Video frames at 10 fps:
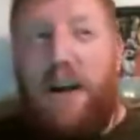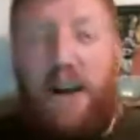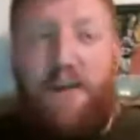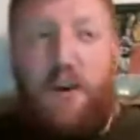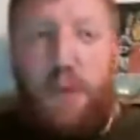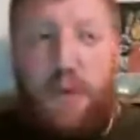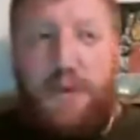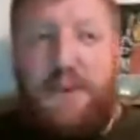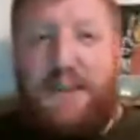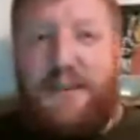If you own
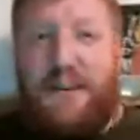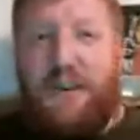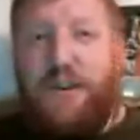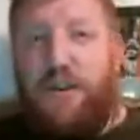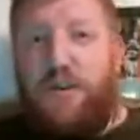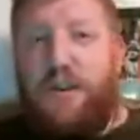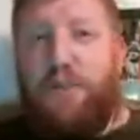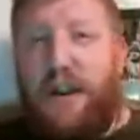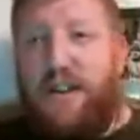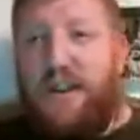the 6th edition, you just
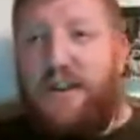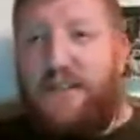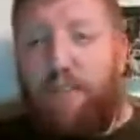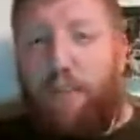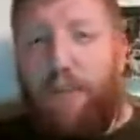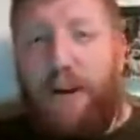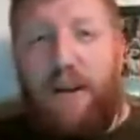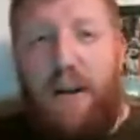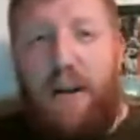buy this supplement.